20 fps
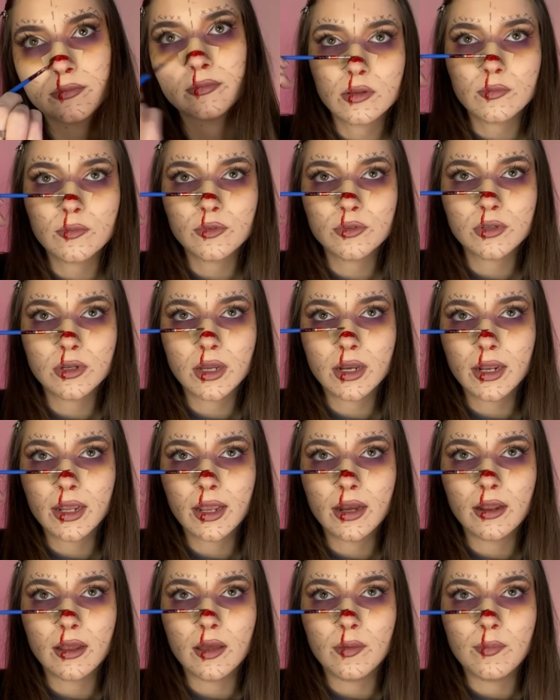I'm also gonna get
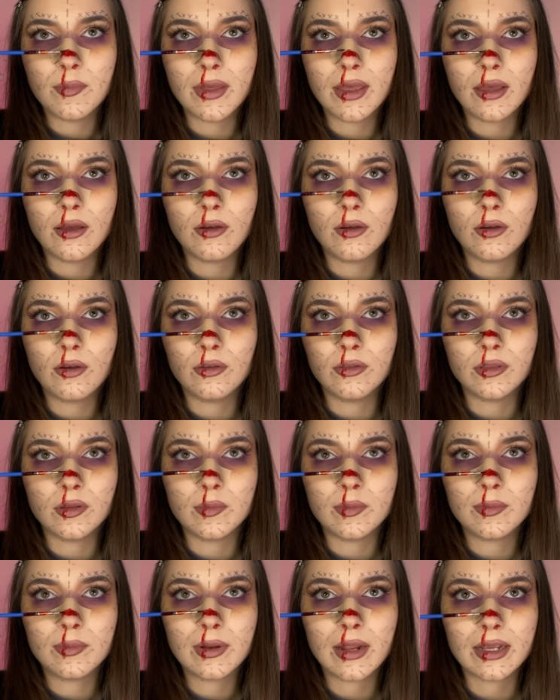it a bit on the
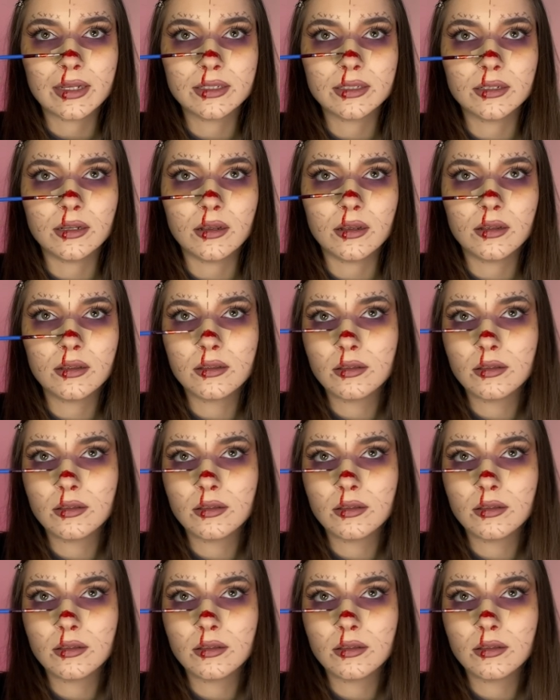plaster.